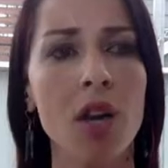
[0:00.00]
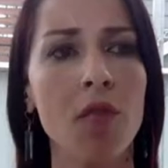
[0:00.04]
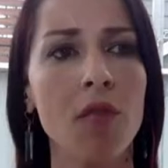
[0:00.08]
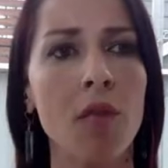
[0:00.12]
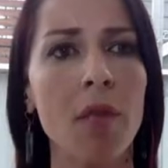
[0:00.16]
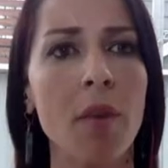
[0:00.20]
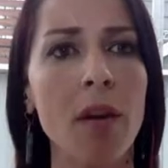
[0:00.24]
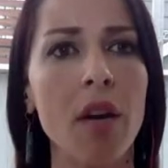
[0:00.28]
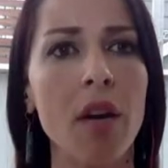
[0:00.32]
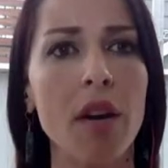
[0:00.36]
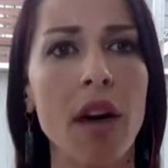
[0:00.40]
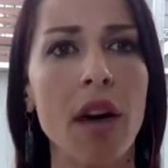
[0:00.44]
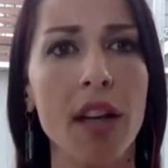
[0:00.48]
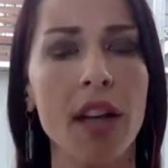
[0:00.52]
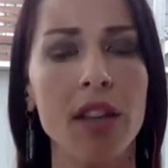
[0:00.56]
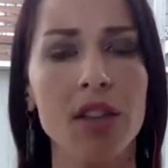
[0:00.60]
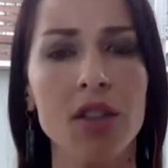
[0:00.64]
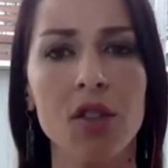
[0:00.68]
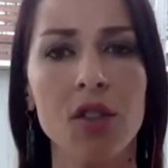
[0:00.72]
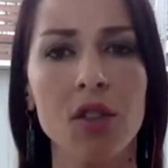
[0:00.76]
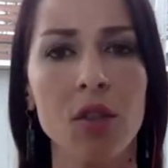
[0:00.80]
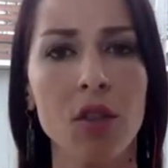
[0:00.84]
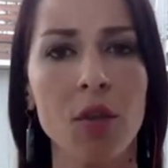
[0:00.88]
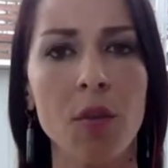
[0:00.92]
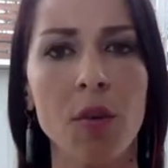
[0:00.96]
from
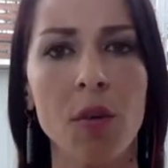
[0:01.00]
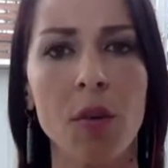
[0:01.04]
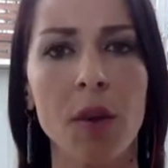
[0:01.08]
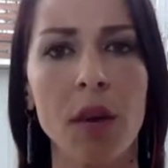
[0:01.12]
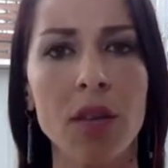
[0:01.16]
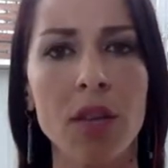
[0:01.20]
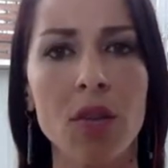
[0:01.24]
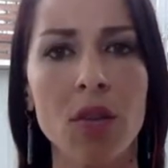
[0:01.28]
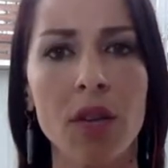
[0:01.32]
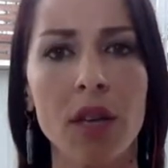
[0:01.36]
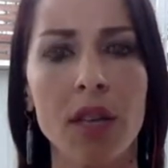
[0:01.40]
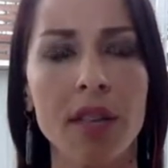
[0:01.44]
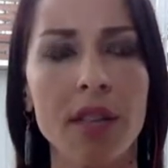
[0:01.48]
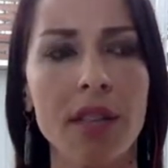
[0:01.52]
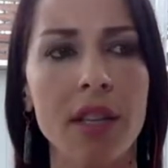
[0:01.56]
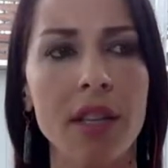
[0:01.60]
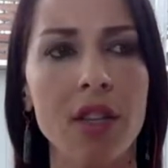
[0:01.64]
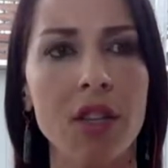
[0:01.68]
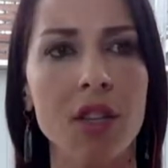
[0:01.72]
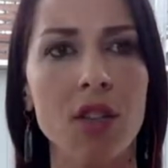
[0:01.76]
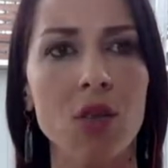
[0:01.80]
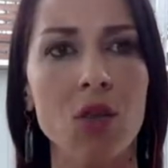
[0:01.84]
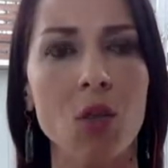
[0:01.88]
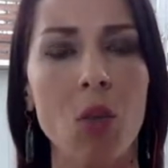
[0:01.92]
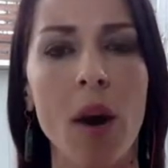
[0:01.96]
international human rights organizations.